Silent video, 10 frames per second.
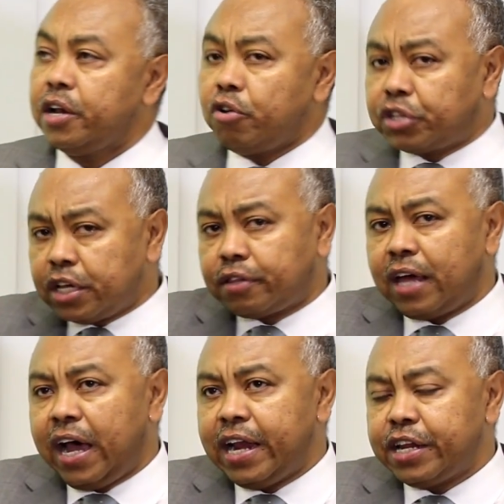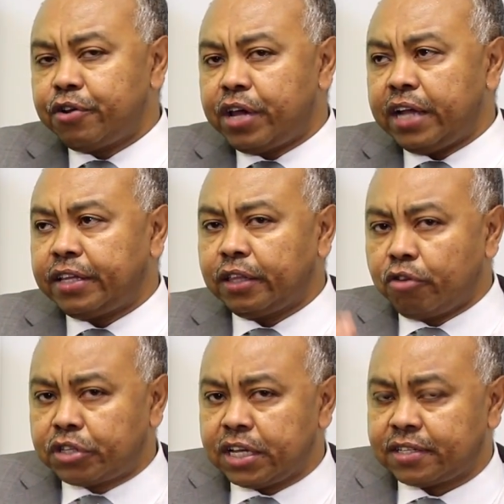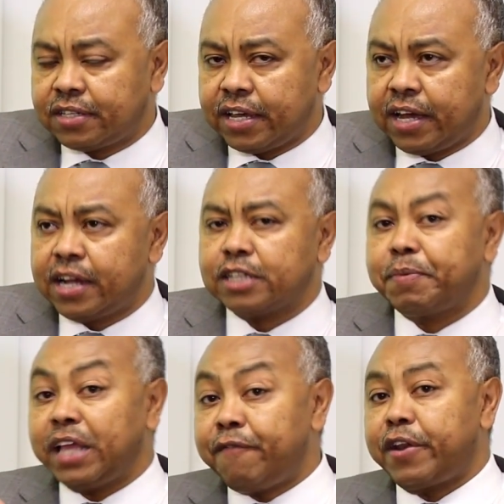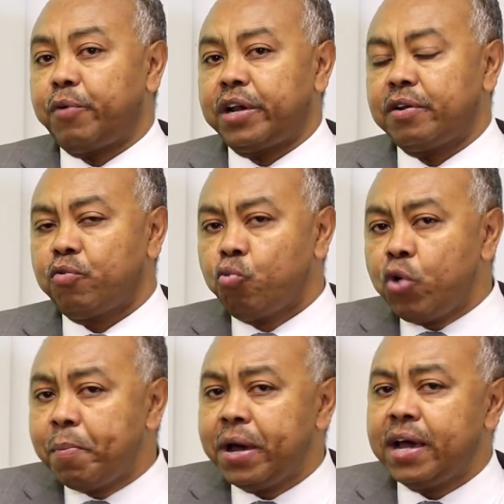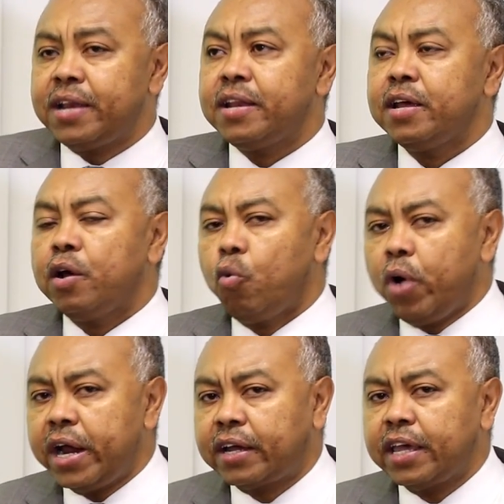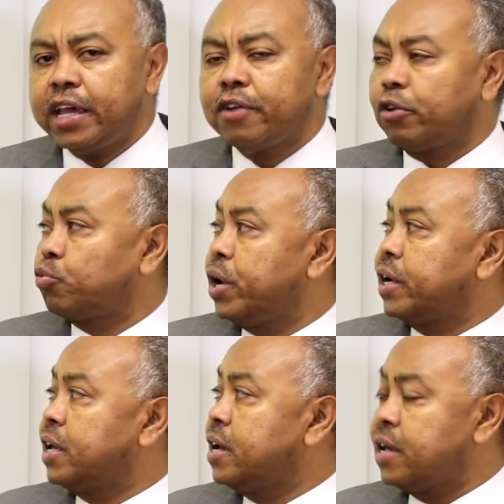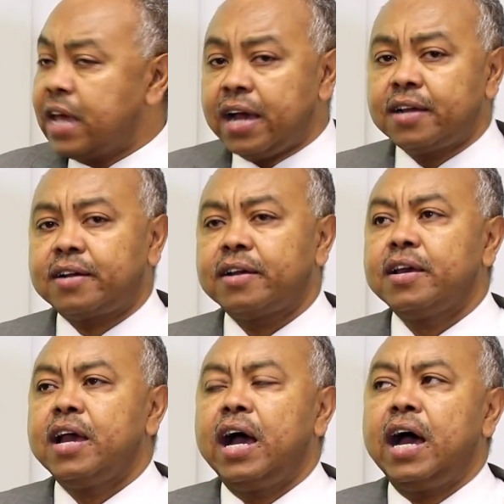not just the highly educated, not just the youngest, but everyone, women, working, not working, young,